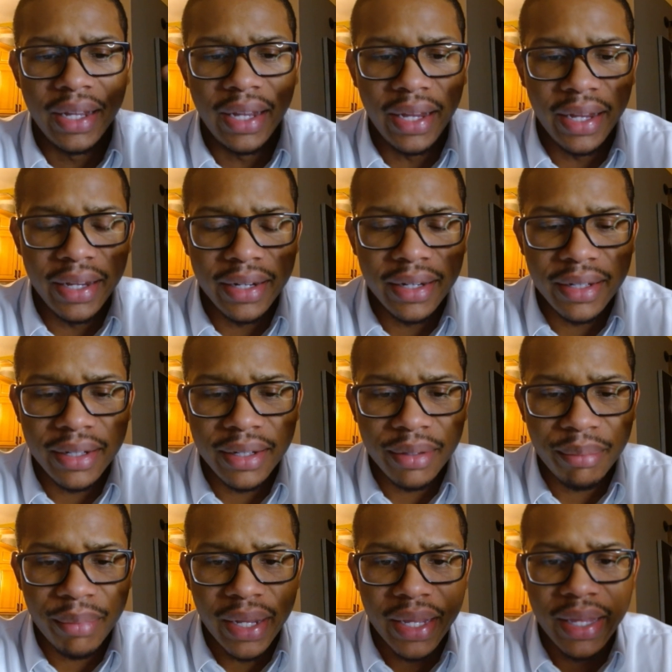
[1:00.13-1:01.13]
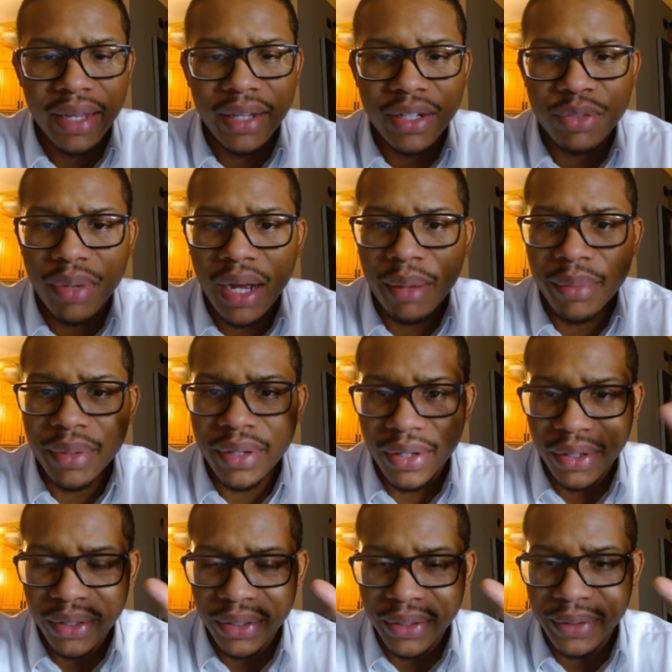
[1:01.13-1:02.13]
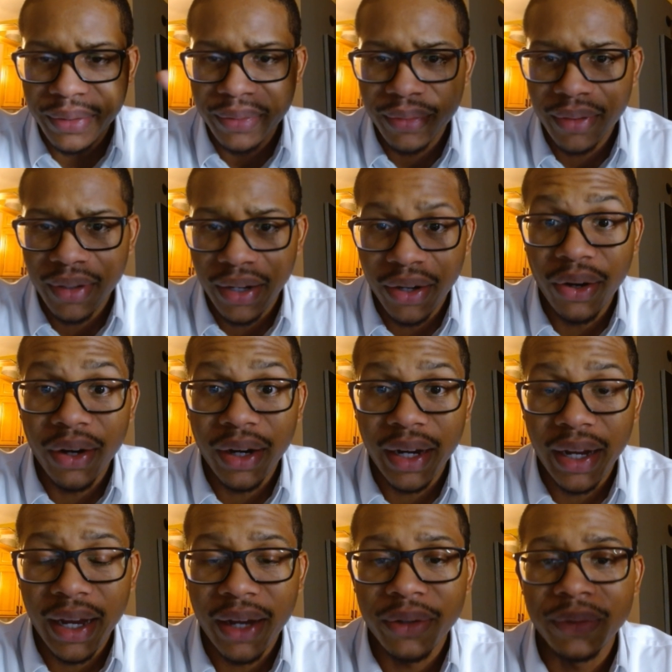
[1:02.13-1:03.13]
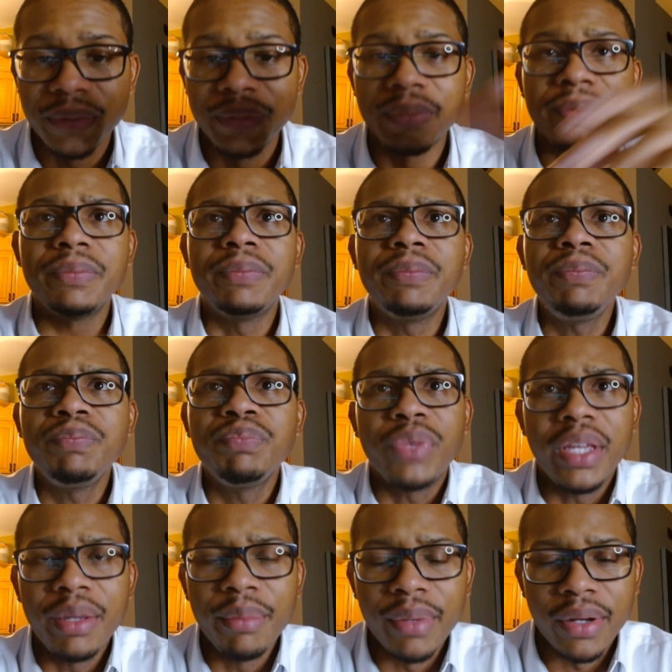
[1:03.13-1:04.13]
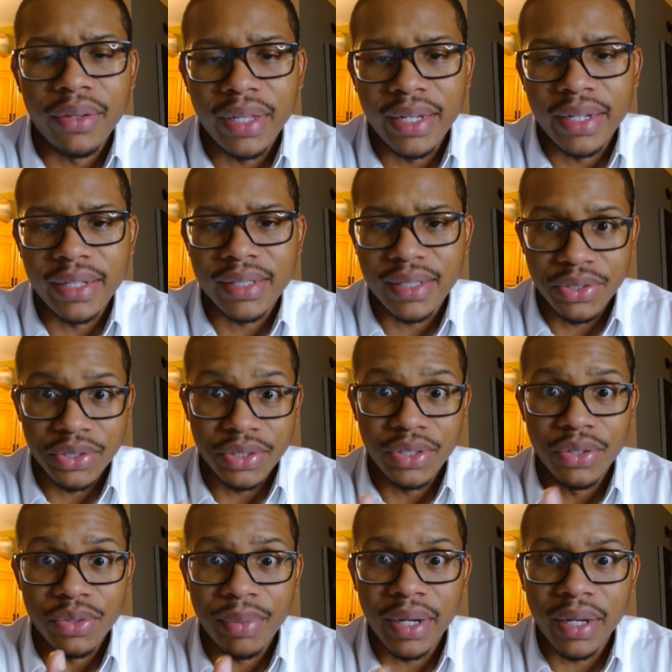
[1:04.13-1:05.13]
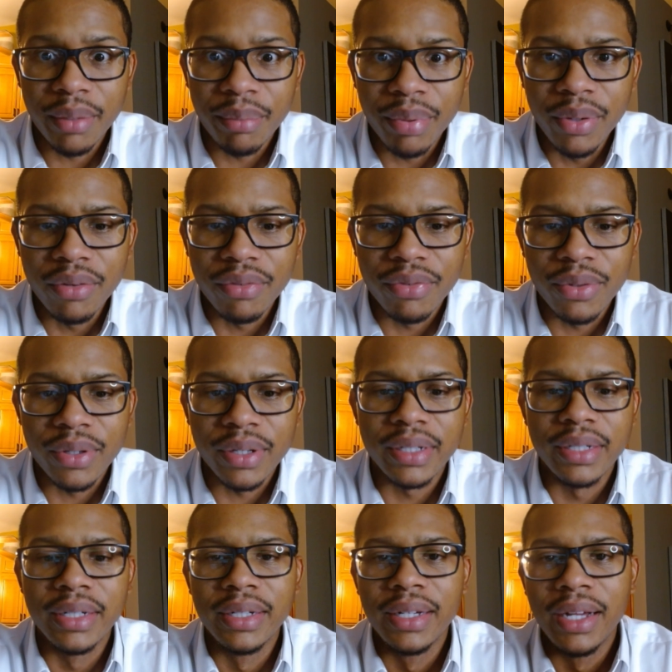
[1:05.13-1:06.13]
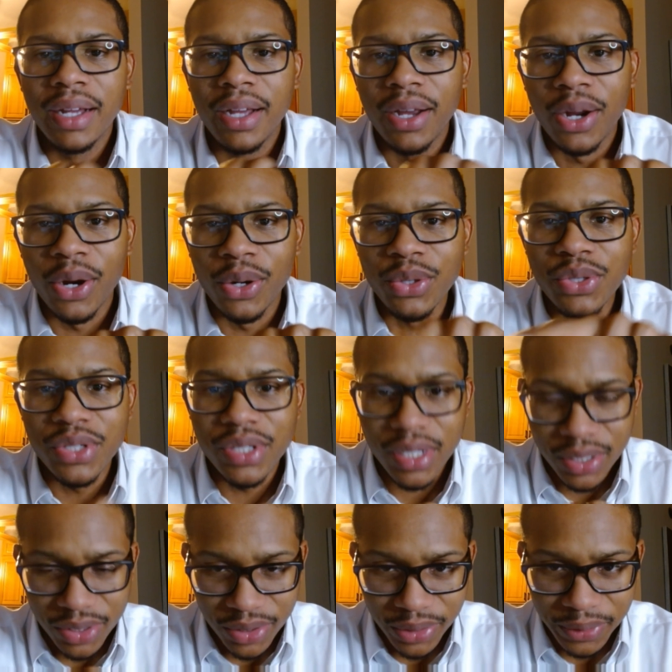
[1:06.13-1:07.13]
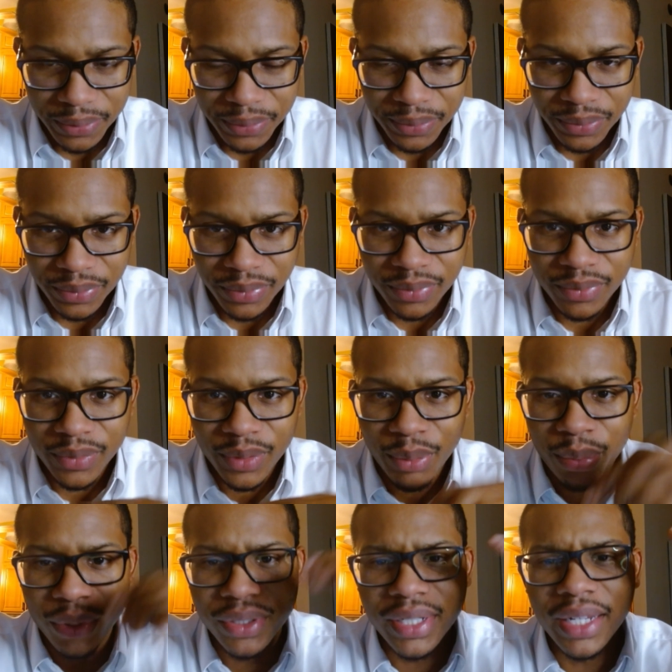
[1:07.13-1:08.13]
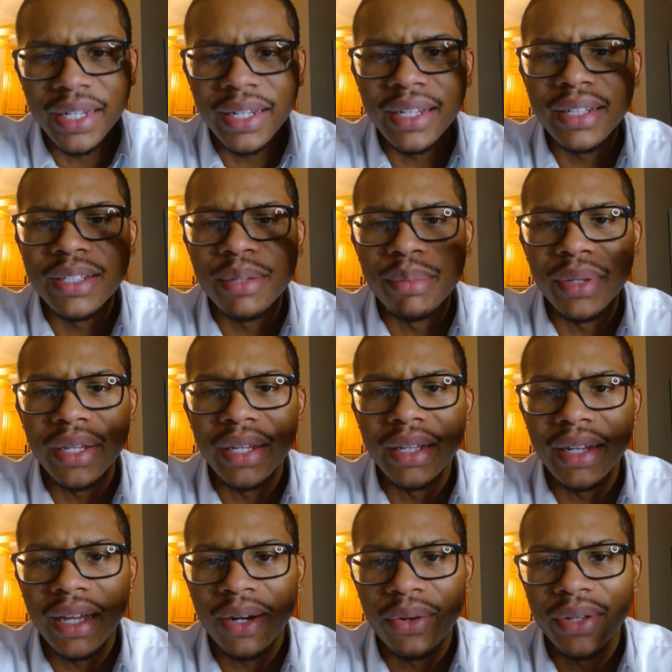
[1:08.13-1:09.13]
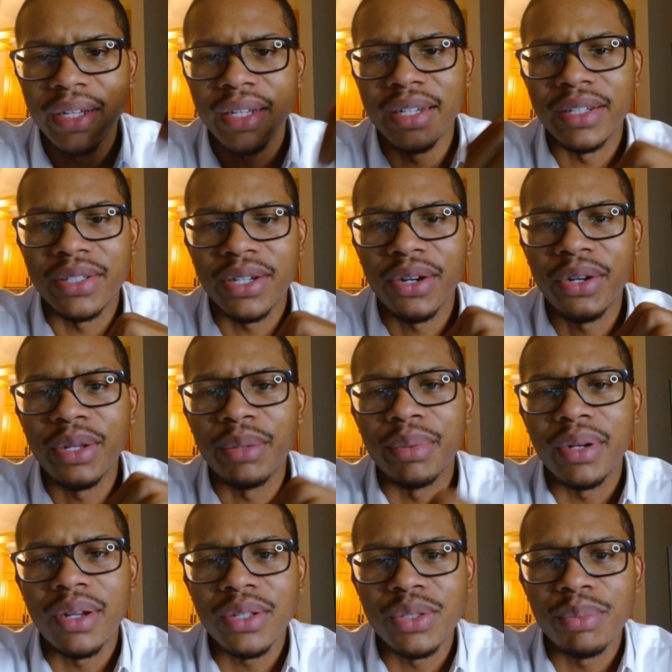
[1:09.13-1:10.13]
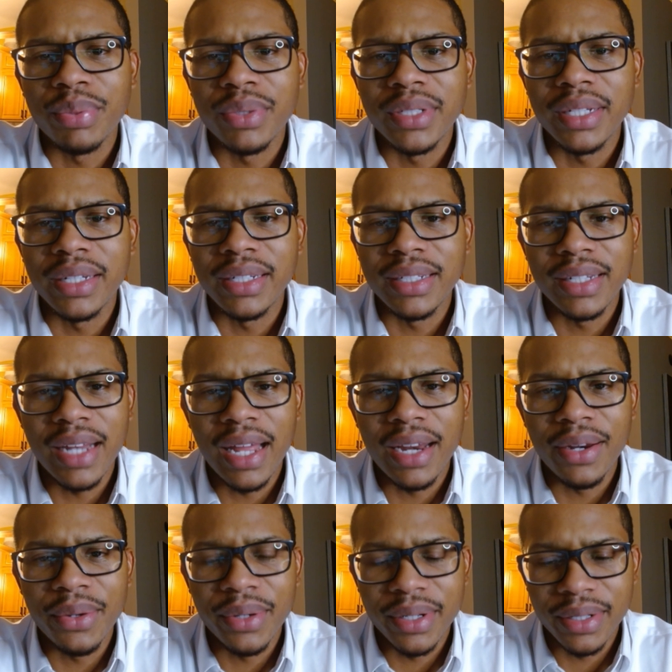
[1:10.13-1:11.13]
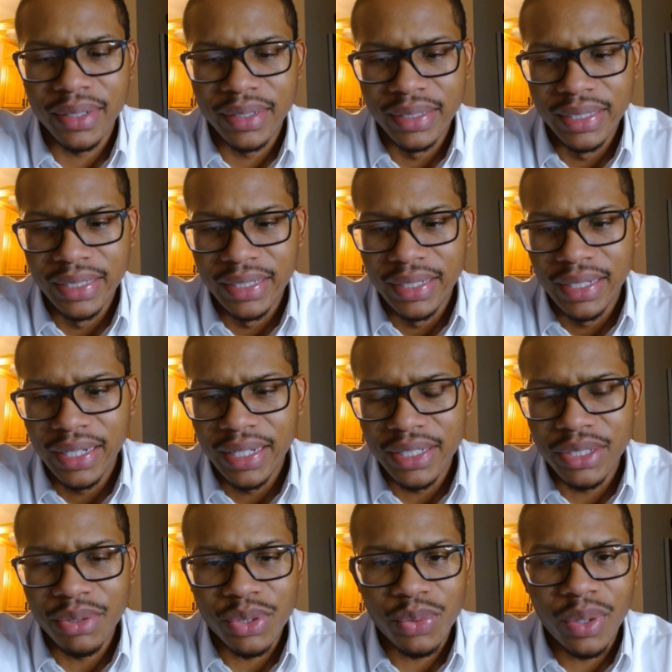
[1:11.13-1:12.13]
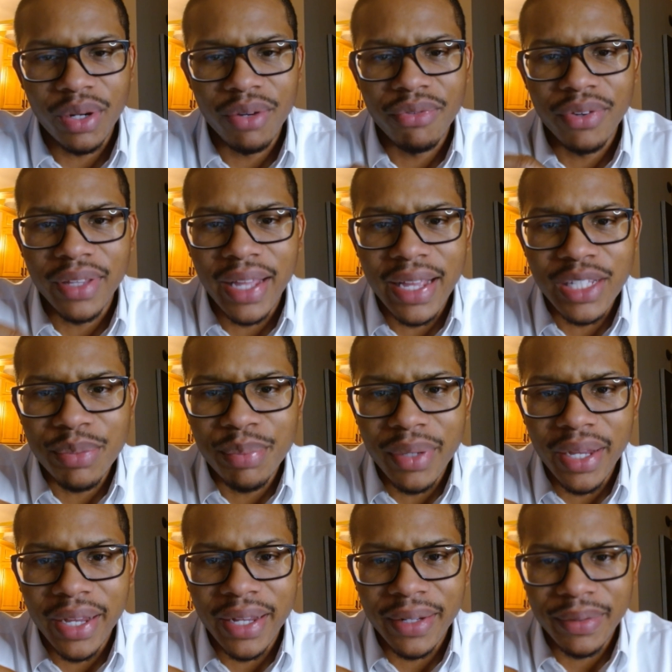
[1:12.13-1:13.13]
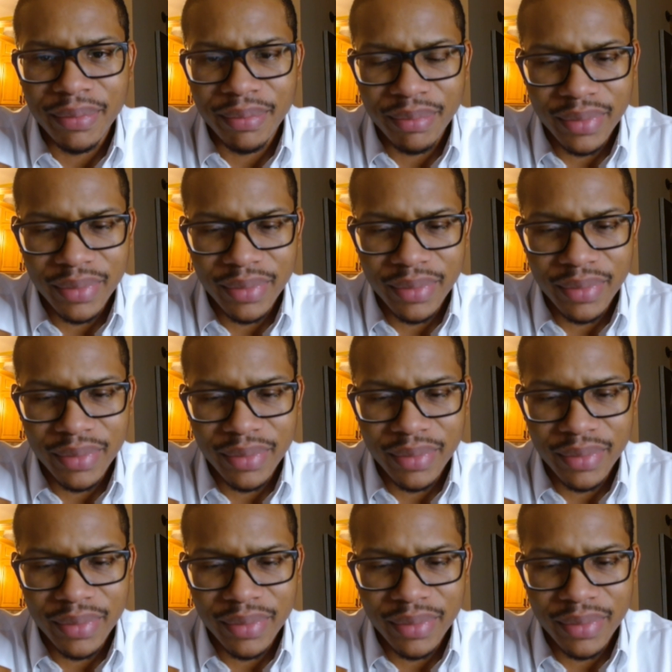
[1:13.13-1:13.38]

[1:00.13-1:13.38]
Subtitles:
in my kid's mom and her account, email that is, because she used my computer for it, her sister pretending to be not only an attorney but also pretending to not know her, and she was working for the SBA,